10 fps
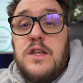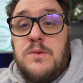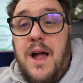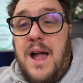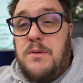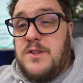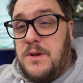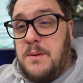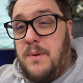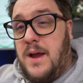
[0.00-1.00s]
So what happens
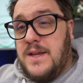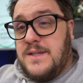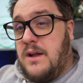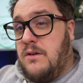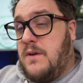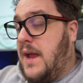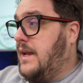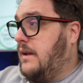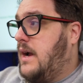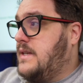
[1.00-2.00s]
when you buy yourself
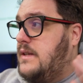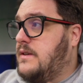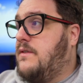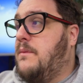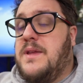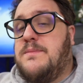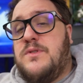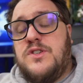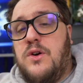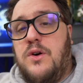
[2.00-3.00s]
a license from this
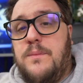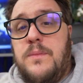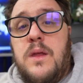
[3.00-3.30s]
store?